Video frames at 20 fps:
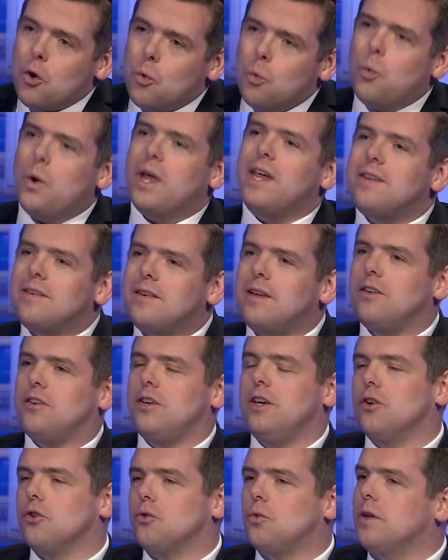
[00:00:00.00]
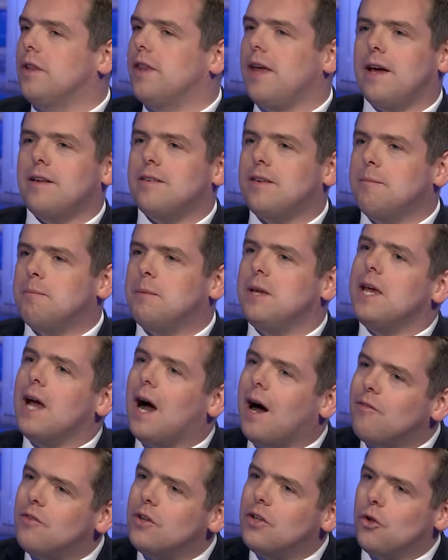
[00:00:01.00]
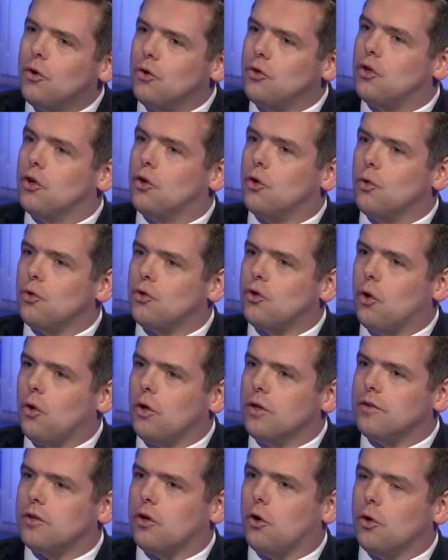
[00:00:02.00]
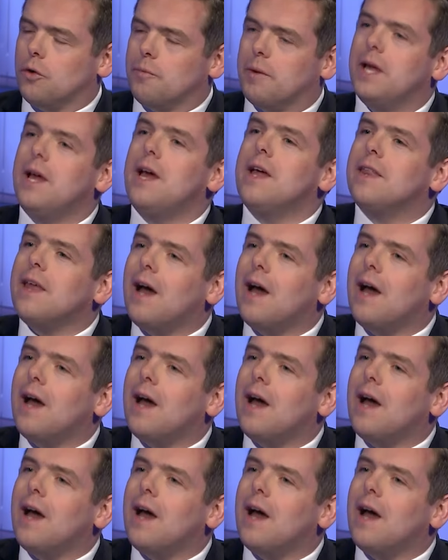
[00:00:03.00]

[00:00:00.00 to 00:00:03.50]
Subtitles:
wasted years where the SNP haven't looked to grow Scotland's economy.